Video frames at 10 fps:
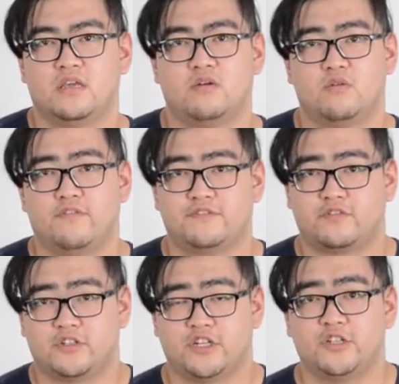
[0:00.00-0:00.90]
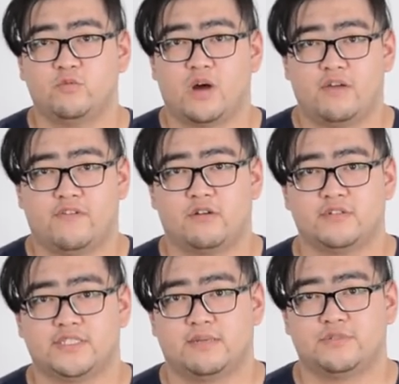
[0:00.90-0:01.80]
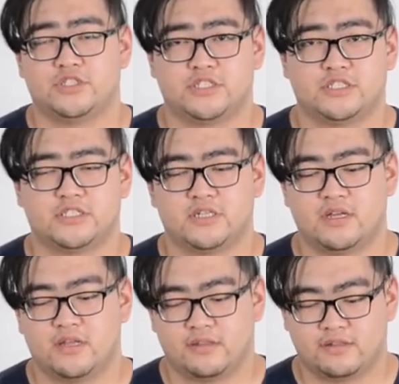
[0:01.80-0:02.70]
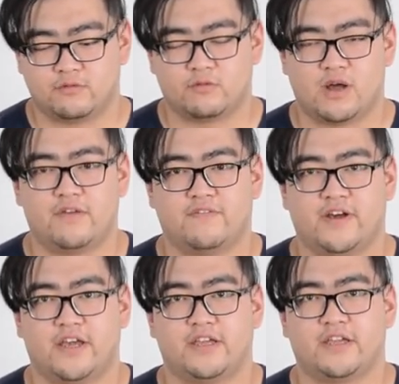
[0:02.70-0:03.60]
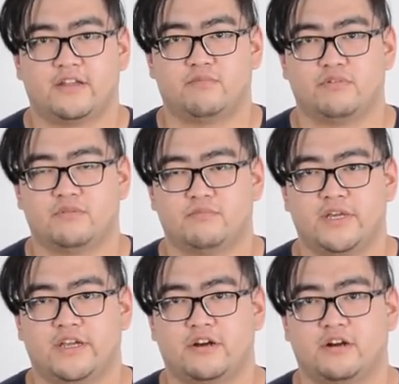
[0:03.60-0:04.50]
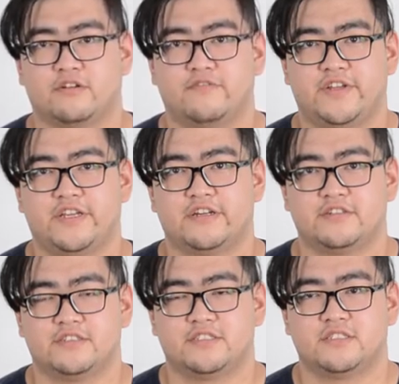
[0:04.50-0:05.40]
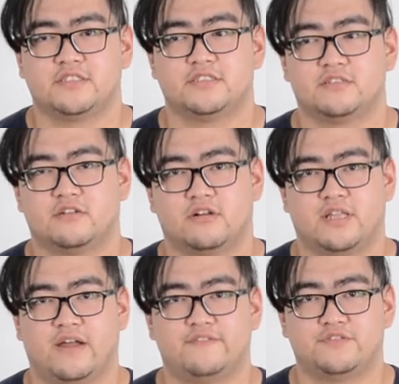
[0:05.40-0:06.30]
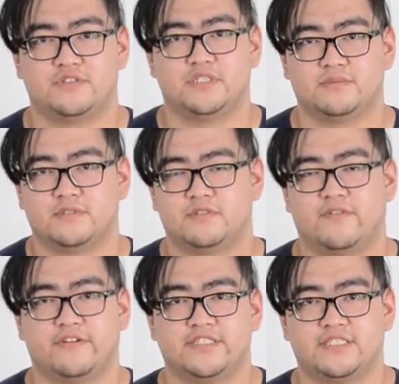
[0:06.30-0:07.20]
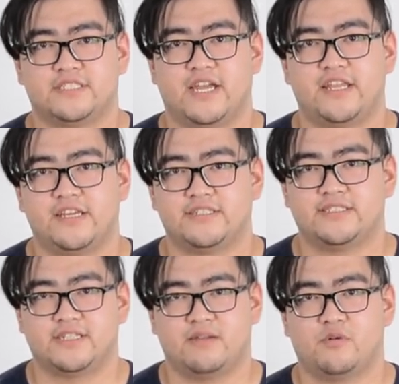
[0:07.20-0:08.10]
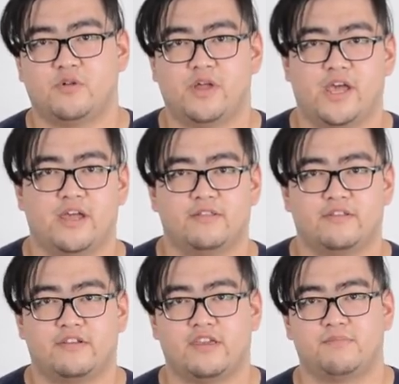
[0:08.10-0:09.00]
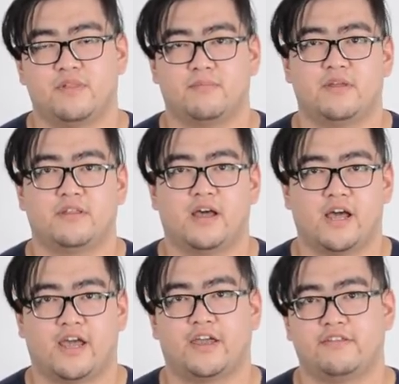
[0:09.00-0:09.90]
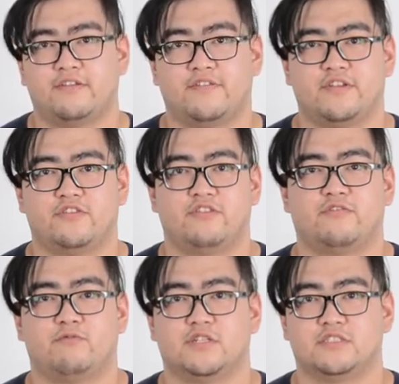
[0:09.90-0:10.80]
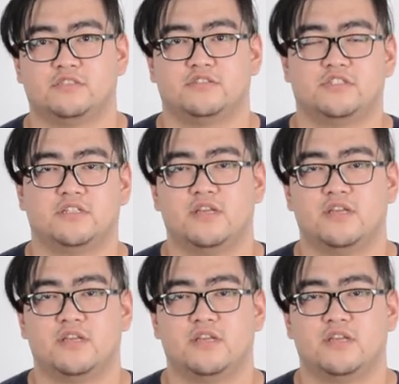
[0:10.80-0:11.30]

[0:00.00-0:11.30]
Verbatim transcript: With good Wi-Fi receptions, the Wi-Fi can make our videos, our live streams, very steady, stable, and keep them in the high definition resolution.